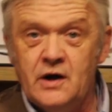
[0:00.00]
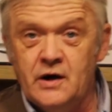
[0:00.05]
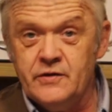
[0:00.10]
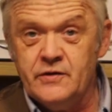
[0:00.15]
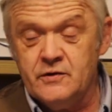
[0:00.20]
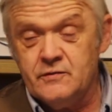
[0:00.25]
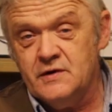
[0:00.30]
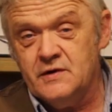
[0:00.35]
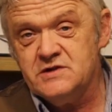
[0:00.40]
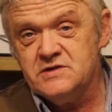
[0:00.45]

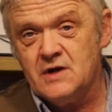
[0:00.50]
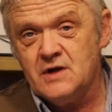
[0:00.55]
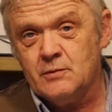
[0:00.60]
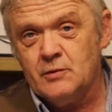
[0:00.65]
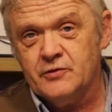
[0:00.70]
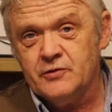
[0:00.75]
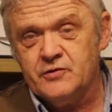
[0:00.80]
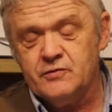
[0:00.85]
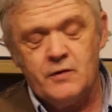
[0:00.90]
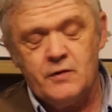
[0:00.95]
And the reason I
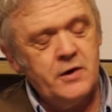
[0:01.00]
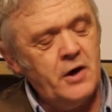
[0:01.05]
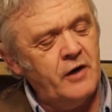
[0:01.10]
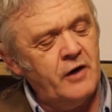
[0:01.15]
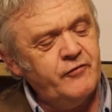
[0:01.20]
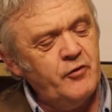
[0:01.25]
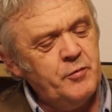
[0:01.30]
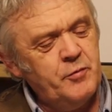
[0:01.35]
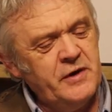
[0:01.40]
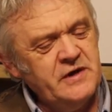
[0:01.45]
want to run it
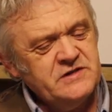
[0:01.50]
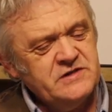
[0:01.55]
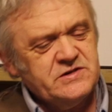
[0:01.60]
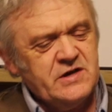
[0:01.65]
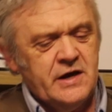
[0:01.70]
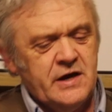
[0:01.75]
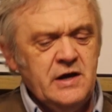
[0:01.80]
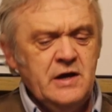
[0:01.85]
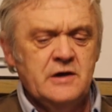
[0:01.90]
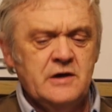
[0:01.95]
off a
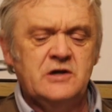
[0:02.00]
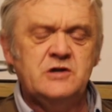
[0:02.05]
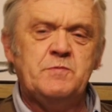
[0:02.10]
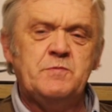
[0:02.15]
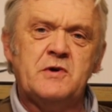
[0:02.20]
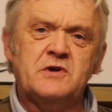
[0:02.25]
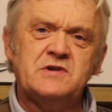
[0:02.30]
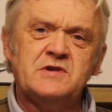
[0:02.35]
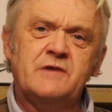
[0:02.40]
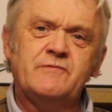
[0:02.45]
PC is
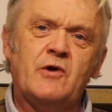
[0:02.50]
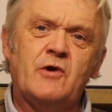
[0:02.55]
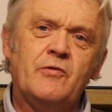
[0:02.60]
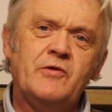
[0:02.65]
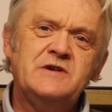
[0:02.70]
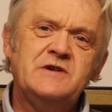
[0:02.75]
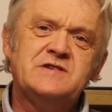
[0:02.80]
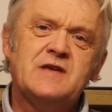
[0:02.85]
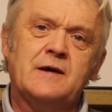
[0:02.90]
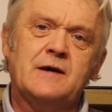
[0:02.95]
because I've
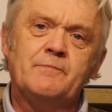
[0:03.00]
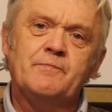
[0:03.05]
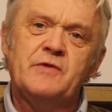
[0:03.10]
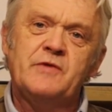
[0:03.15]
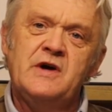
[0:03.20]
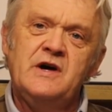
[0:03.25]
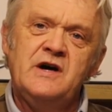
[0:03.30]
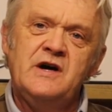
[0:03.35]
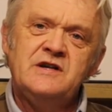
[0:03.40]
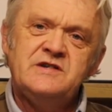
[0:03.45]
got this thing.
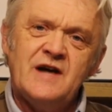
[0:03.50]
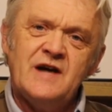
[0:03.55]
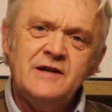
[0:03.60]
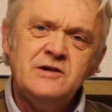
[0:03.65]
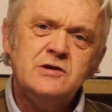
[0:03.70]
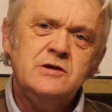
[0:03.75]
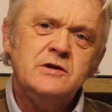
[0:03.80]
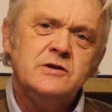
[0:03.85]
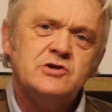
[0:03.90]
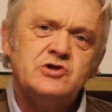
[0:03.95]
It's
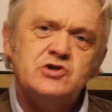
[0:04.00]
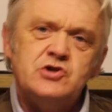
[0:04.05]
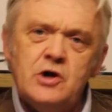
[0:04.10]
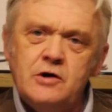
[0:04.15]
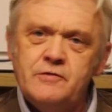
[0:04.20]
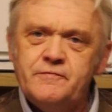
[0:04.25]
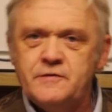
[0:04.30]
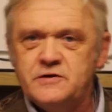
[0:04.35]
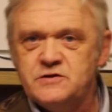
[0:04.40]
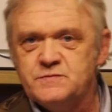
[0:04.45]
actually a
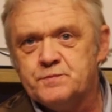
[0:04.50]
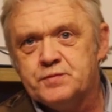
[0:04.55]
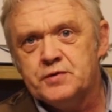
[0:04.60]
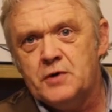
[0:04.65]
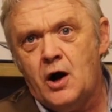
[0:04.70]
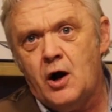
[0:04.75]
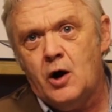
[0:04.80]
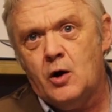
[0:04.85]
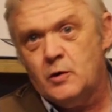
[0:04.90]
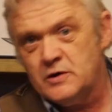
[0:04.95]
Surface
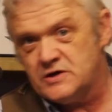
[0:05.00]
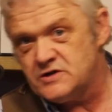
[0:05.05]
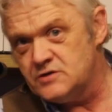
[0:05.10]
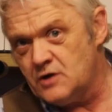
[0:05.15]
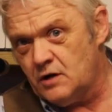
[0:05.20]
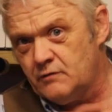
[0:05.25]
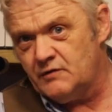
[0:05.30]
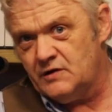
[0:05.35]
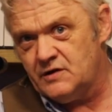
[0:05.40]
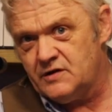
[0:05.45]
Pro, which is
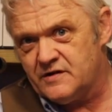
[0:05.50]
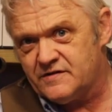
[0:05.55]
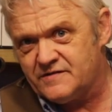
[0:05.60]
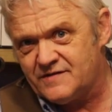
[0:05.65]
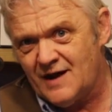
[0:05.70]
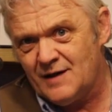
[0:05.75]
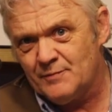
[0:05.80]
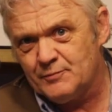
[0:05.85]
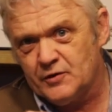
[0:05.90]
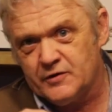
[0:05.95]
not really a
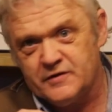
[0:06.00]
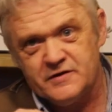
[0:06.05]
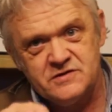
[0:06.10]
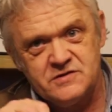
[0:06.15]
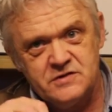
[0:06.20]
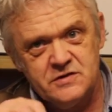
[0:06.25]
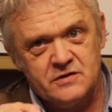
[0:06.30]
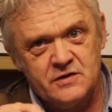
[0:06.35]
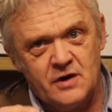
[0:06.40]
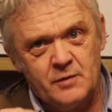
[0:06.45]
tablet.
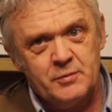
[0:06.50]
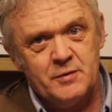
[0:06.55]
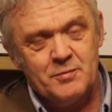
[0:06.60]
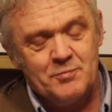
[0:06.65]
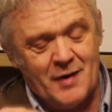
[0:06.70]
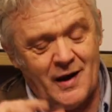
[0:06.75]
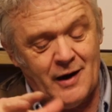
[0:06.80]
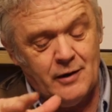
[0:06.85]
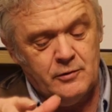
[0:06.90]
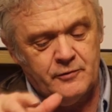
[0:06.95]
It's an incredibly
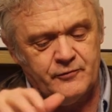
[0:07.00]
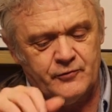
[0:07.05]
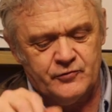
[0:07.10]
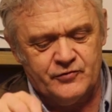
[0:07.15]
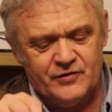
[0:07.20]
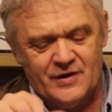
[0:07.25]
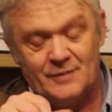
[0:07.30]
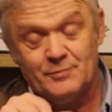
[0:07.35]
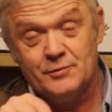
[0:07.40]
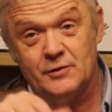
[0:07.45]

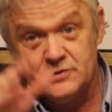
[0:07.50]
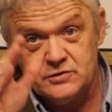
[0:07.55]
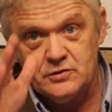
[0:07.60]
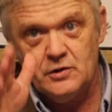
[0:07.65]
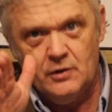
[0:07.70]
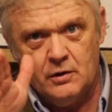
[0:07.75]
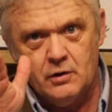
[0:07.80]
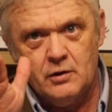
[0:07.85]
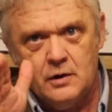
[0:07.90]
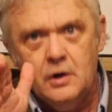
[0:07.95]
powerful tablet
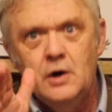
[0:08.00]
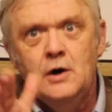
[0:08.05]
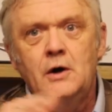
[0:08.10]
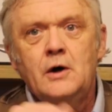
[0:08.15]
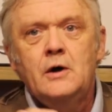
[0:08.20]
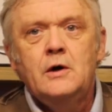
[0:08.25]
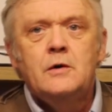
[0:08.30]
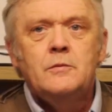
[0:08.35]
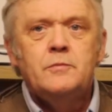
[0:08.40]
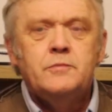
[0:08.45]
or
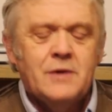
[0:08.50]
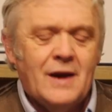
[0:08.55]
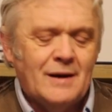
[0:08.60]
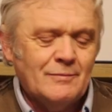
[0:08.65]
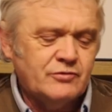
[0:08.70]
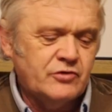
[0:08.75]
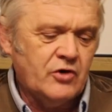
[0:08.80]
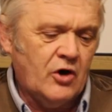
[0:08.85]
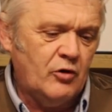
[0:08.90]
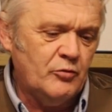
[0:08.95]

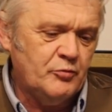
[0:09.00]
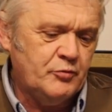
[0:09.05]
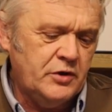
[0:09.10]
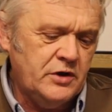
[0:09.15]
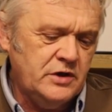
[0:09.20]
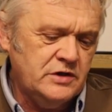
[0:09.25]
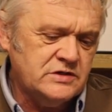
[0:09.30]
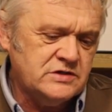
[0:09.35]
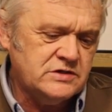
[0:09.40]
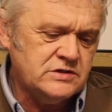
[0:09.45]
laptop
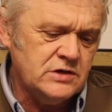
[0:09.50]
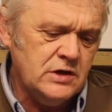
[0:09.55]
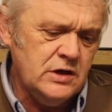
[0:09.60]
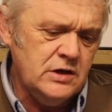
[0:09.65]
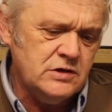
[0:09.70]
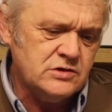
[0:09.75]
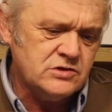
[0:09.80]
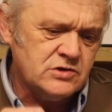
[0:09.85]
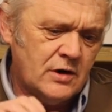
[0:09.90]
PC.